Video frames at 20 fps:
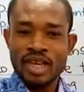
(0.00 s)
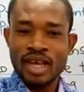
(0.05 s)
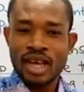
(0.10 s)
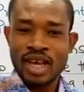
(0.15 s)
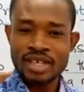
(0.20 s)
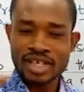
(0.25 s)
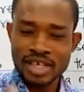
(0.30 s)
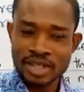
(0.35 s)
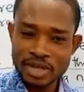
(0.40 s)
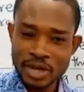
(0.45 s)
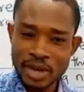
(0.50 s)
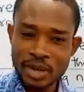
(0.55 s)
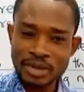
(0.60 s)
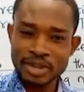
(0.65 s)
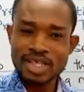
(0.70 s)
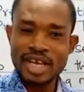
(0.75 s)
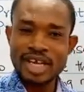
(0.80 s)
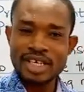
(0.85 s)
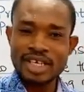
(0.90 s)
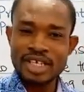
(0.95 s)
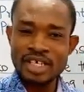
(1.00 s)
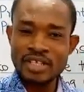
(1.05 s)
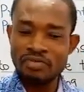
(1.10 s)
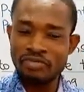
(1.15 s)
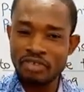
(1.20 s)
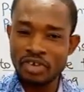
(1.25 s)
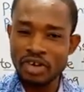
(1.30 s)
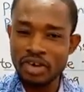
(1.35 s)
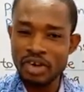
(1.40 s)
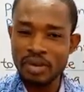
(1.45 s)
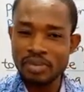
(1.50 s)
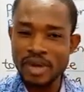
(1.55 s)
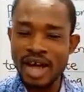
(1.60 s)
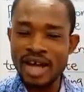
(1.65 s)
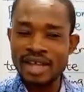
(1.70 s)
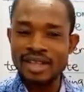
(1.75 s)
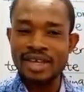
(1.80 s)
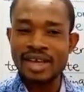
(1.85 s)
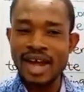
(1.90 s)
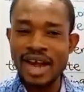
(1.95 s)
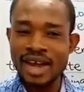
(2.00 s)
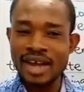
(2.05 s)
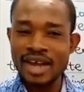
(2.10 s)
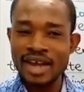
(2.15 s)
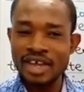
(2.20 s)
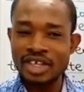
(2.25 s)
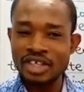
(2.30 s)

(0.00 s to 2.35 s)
as I told you that these verbs are the